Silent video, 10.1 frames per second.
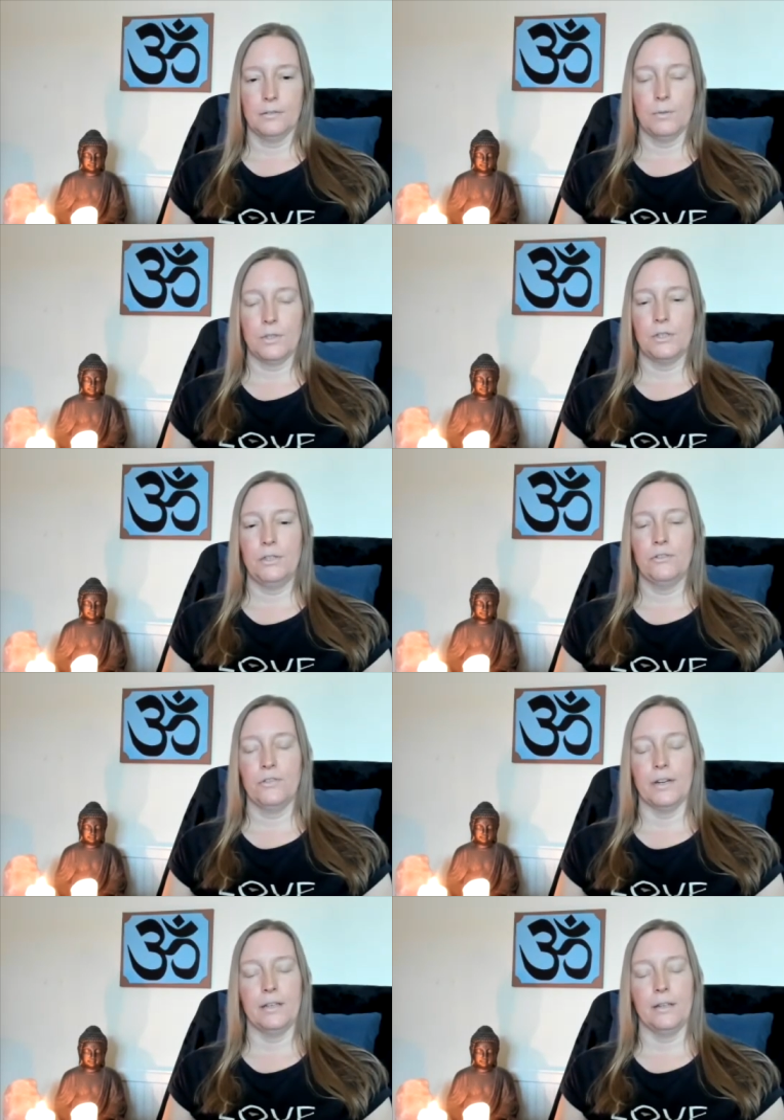What do you
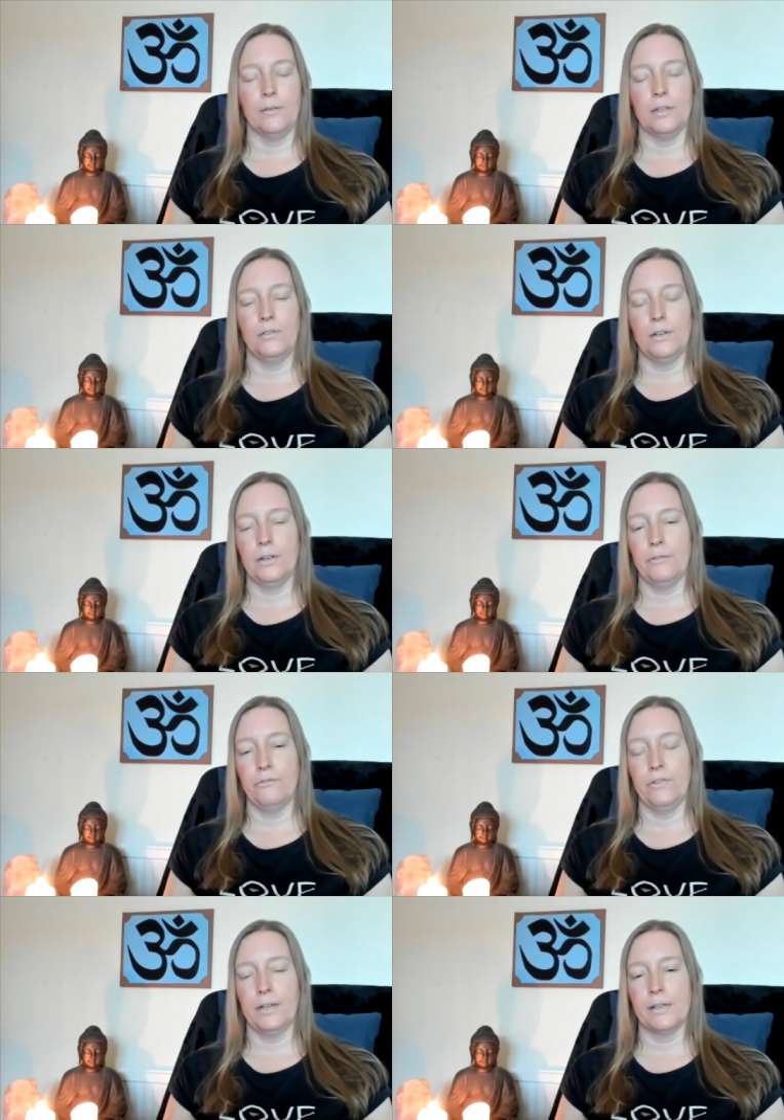find then? If you
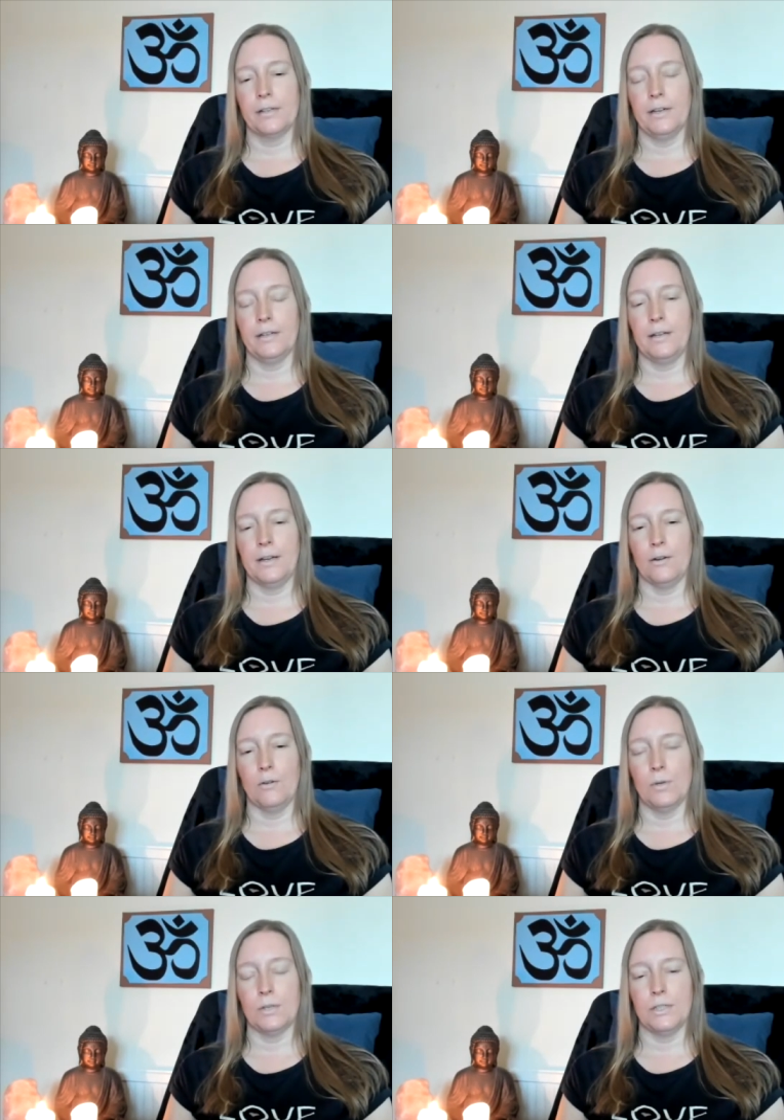can't find that now,
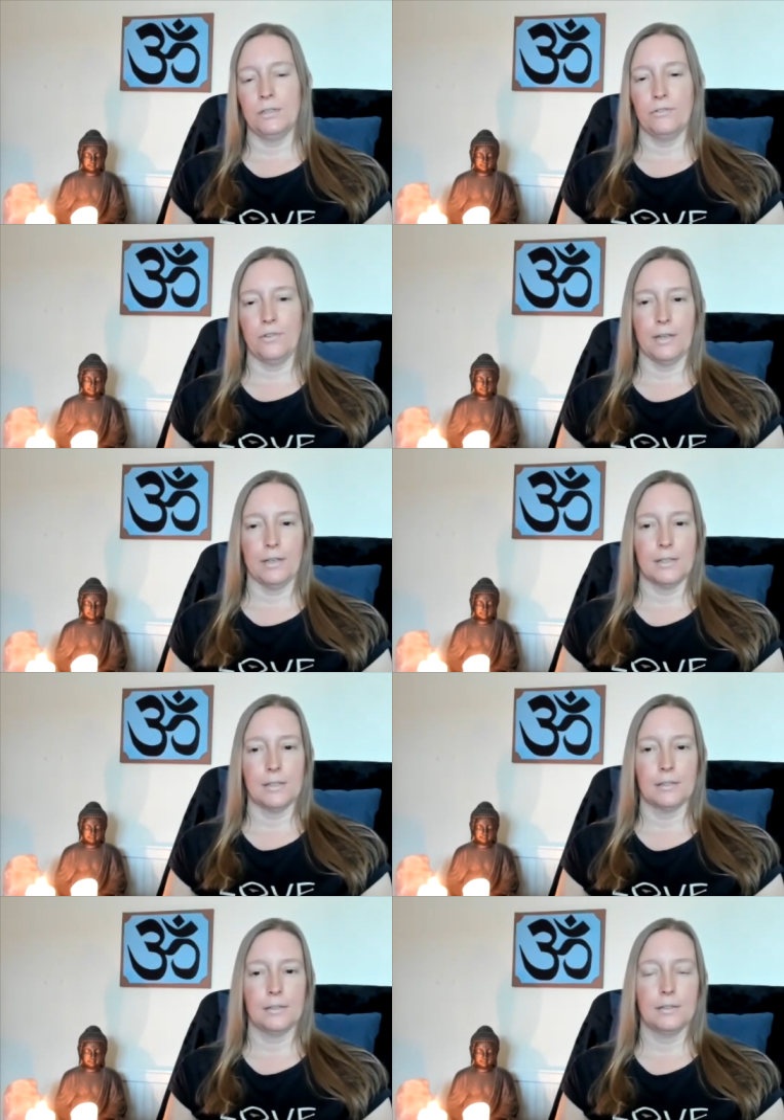what do you find
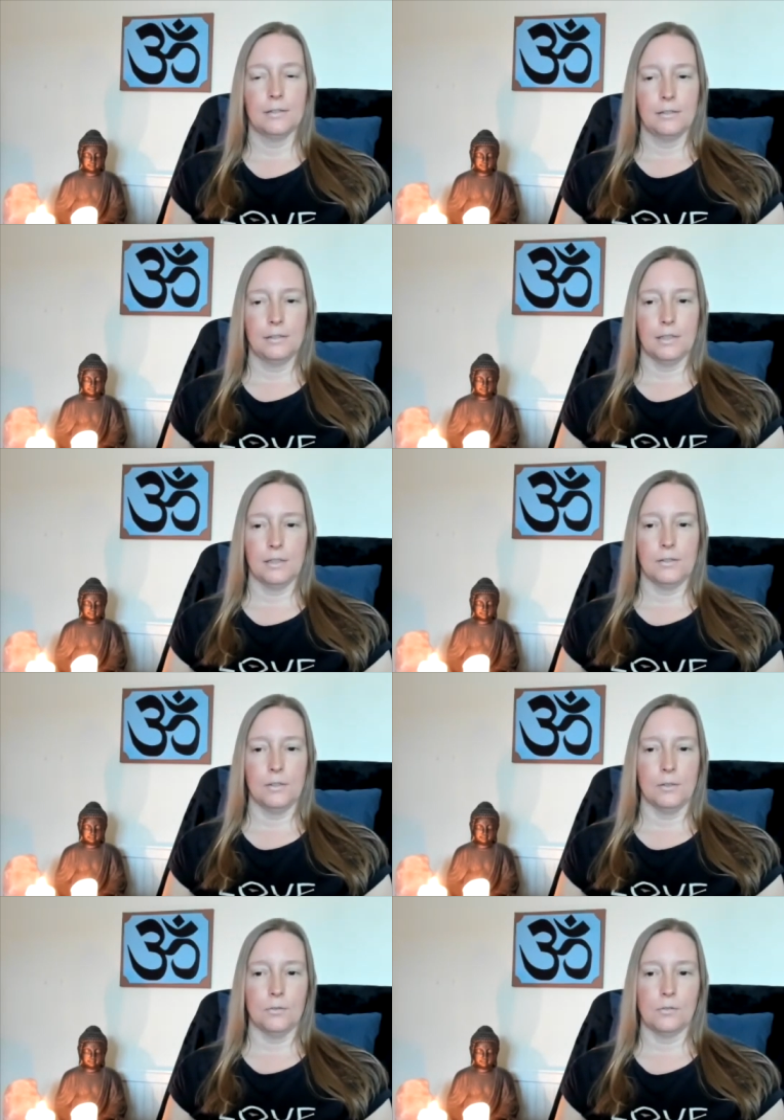that is you?